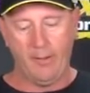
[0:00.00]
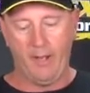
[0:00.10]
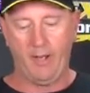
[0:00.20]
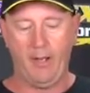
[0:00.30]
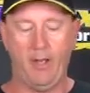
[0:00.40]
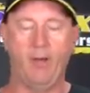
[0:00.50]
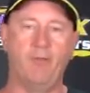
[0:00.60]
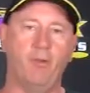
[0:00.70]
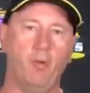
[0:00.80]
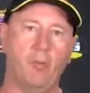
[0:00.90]

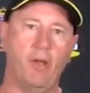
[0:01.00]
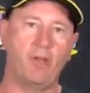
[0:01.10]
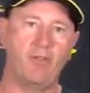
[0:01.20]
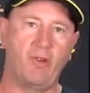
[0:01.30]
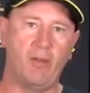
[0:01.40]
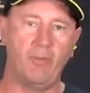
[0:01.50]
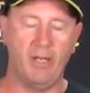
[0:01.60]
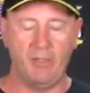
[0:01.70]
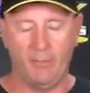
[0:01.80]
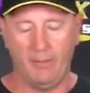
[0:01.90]
of automotive grade
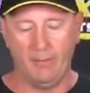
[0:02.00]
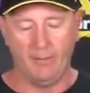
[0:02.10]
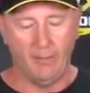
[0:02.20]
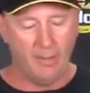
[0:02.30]
pigment.